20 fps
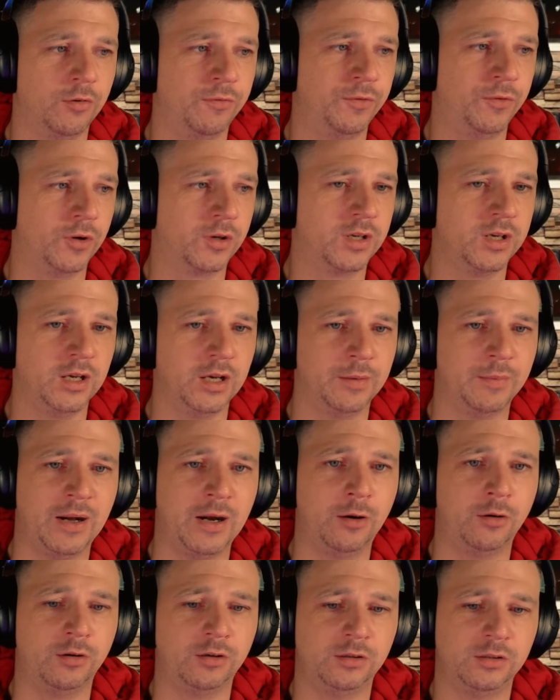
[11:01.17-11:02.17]
fuck it, I'm
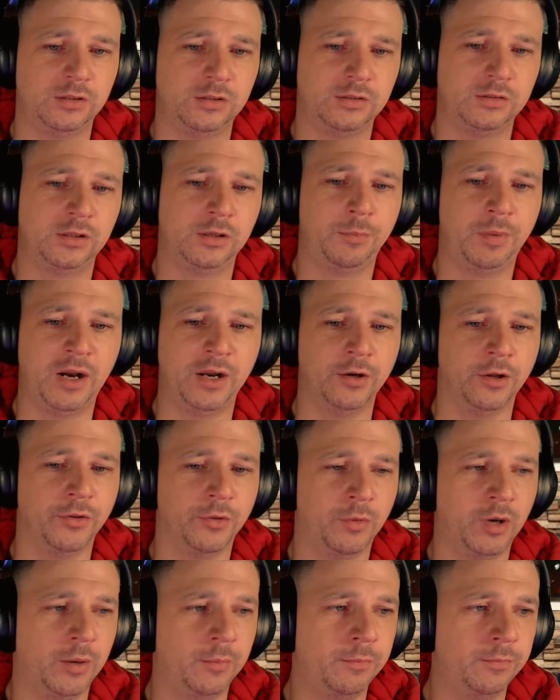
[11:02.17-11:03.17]
out. Buy another
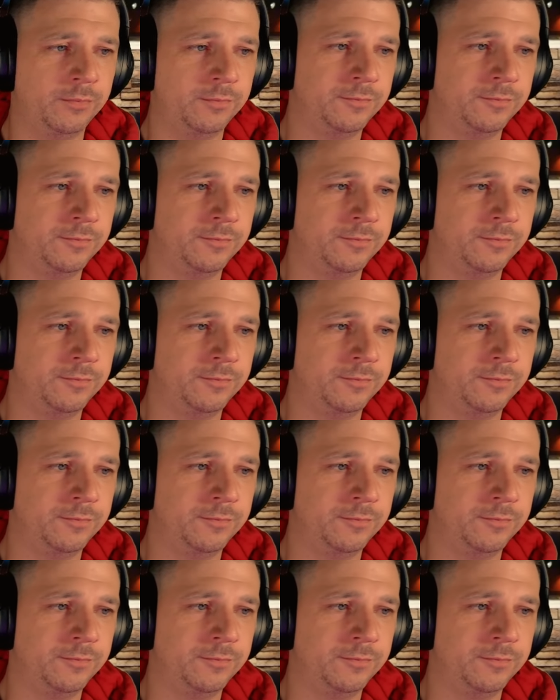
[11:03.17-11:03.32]
one.